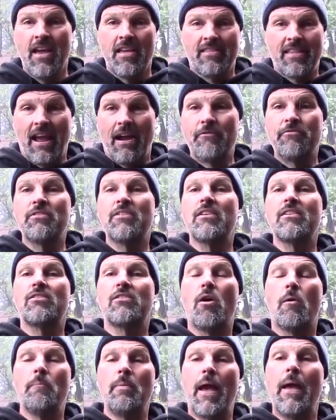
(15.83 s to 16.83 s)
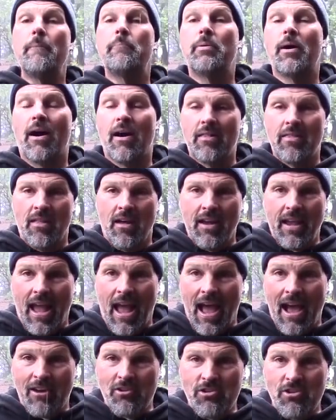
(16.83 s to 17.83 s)
San Francisco Bay potluck
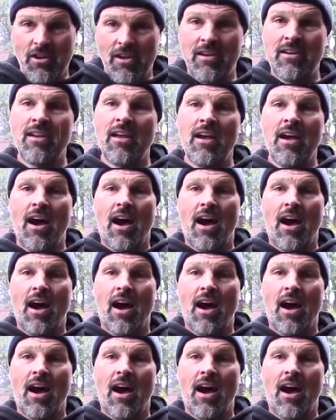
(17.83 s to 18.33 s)
action.